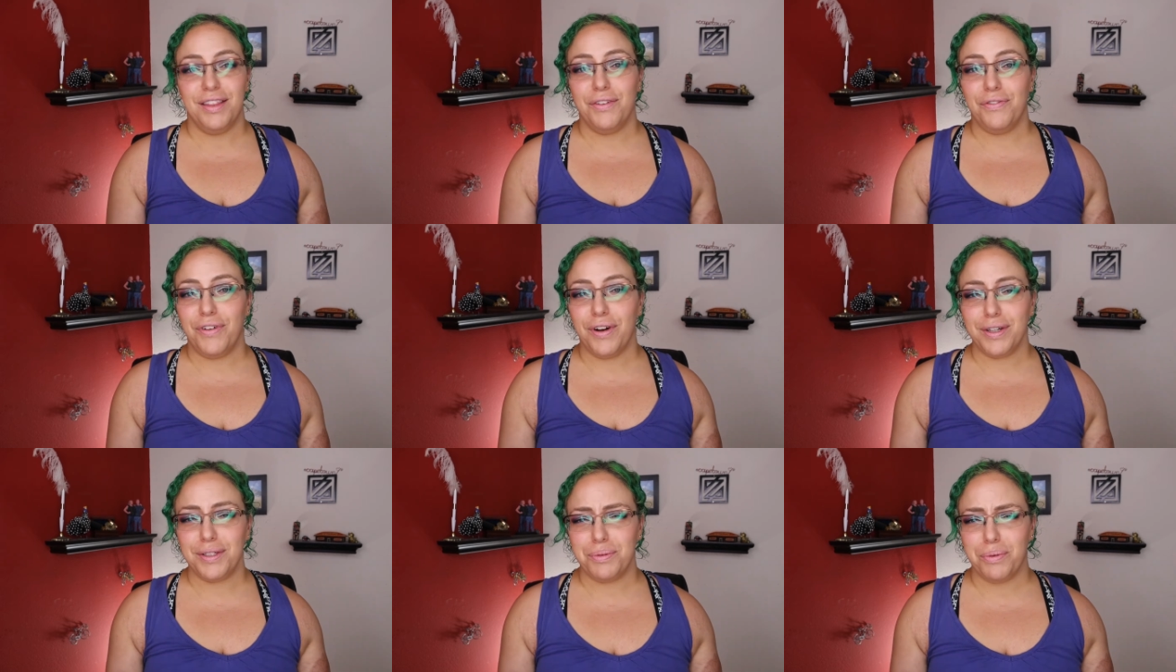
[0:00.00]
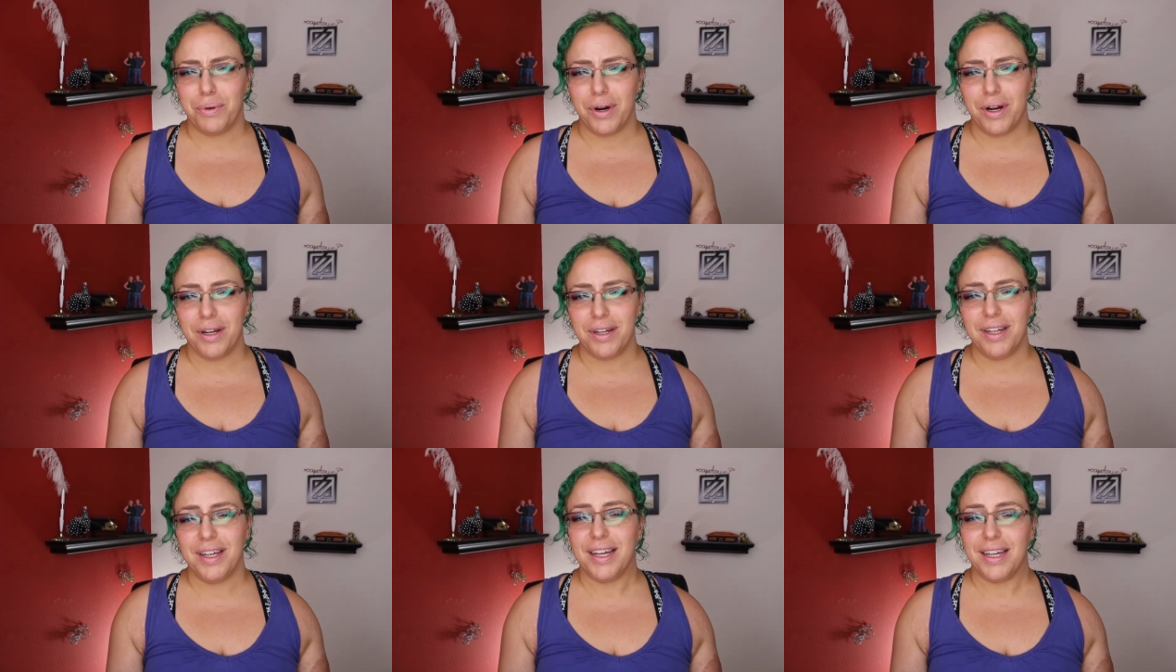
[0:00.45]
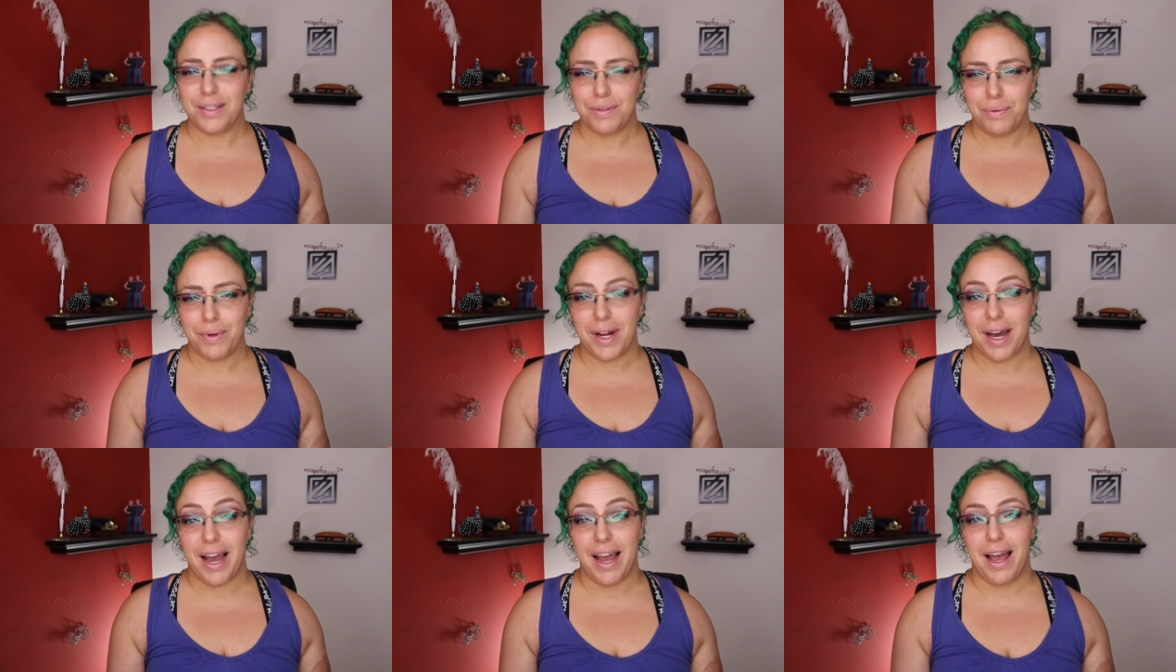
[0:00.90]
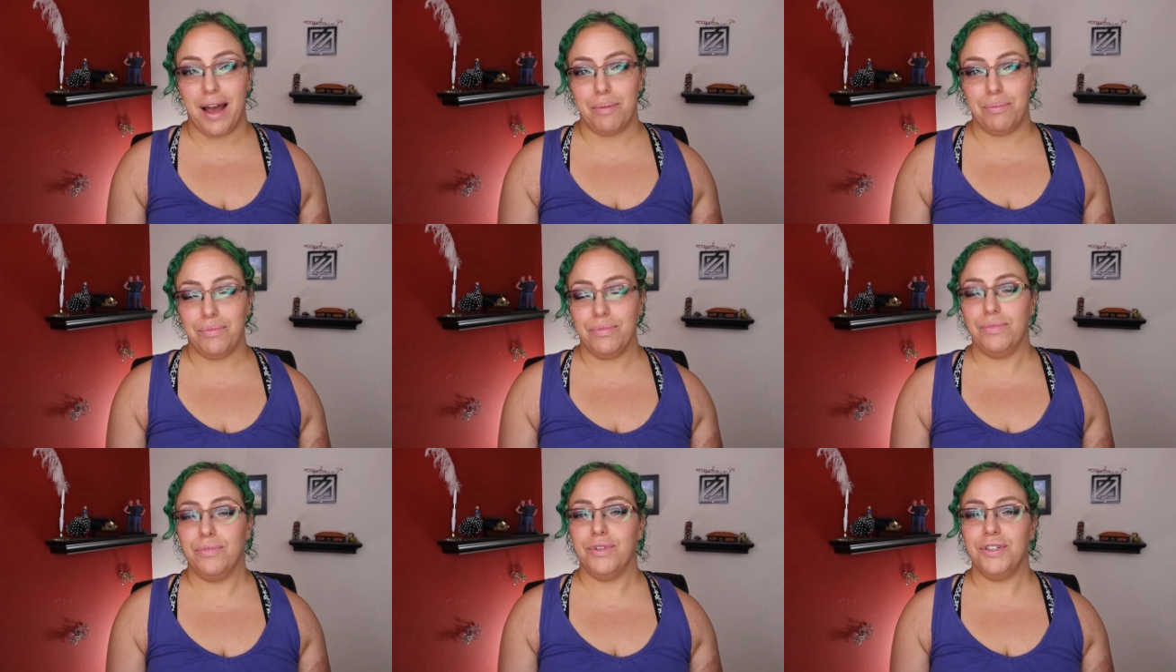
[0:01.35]
The first word is what I
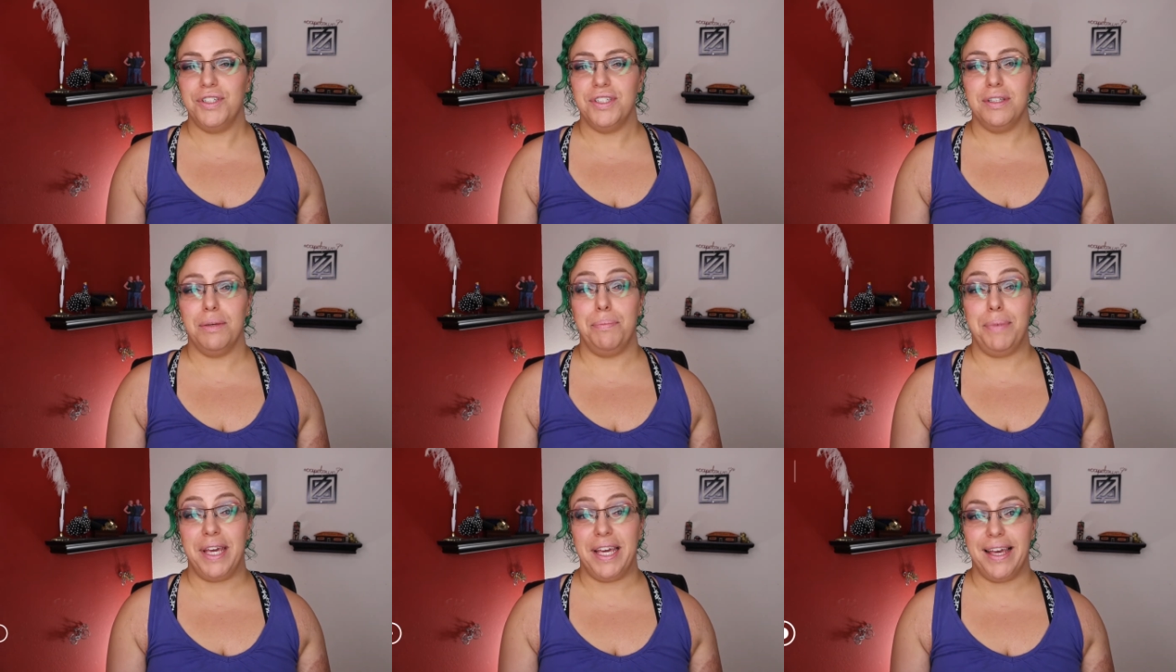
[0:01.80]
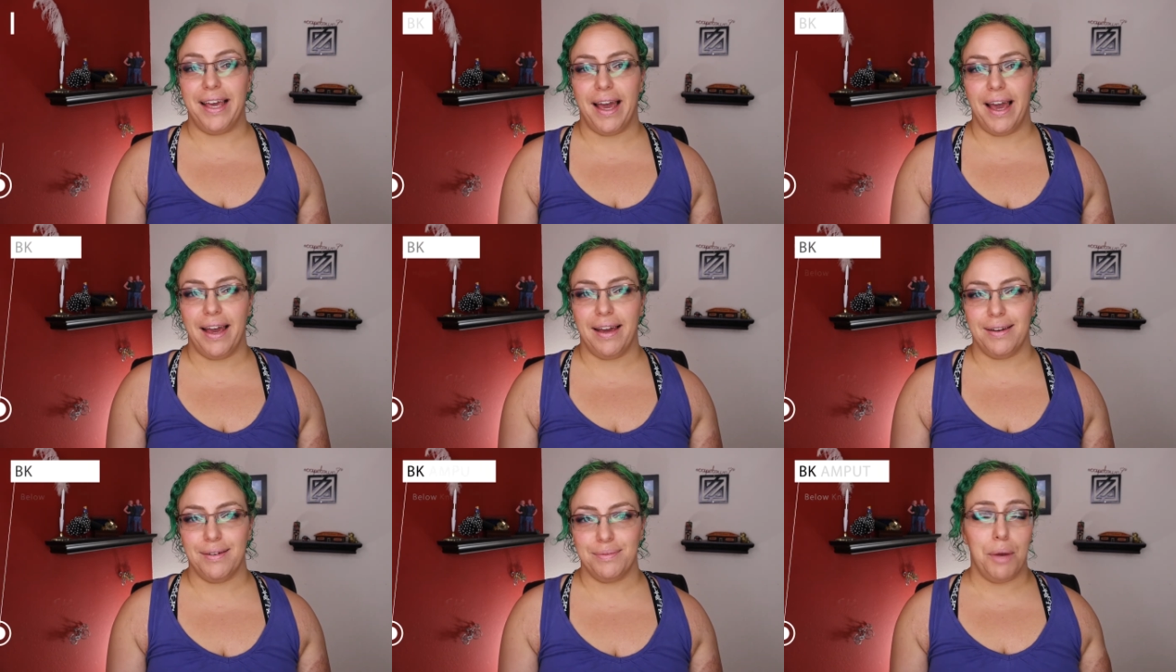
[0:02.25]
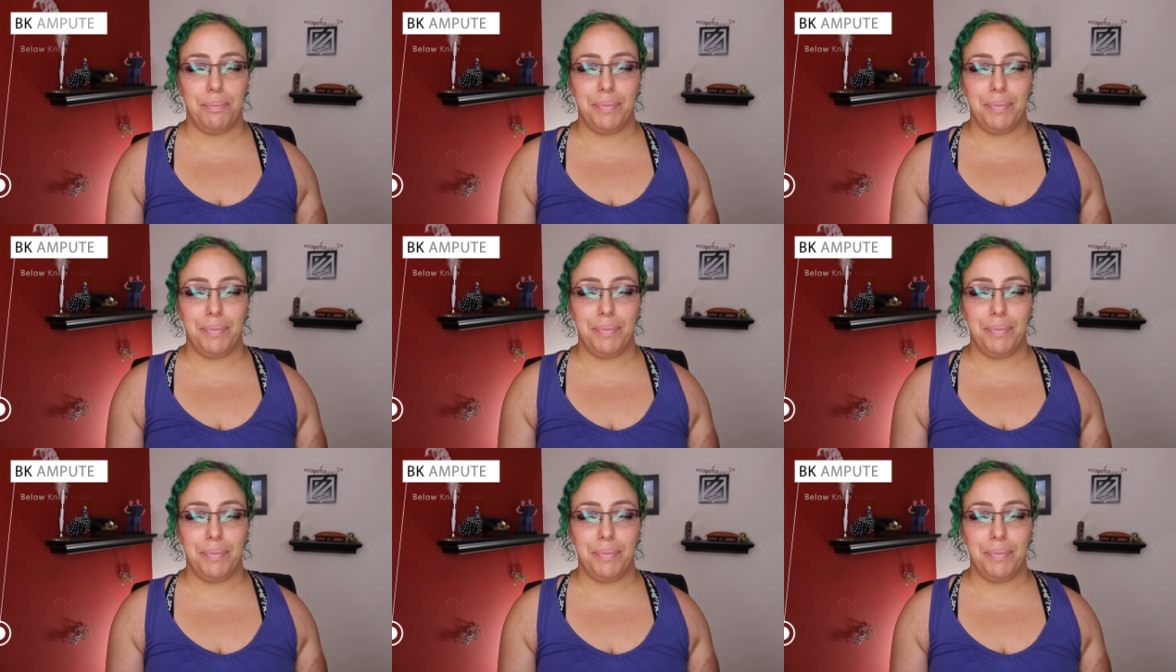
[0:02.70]
am, which is a BK.